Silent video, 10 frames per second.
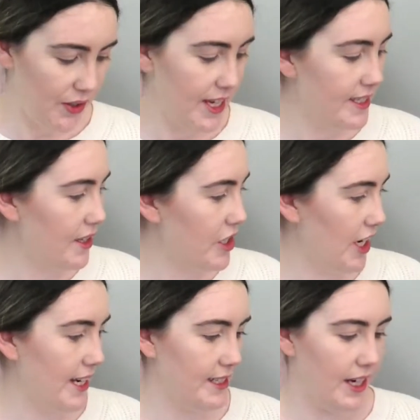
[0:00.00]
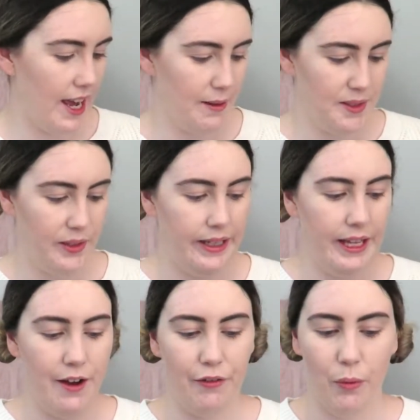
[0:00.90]
these are the jeans that I absolutely
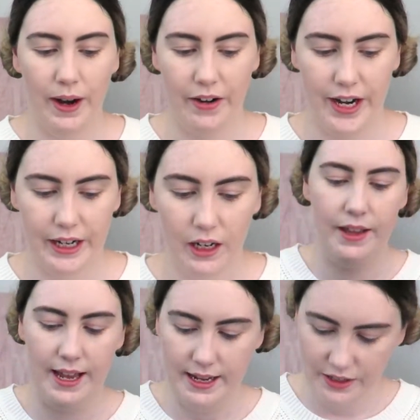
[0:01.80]
love wearing. They are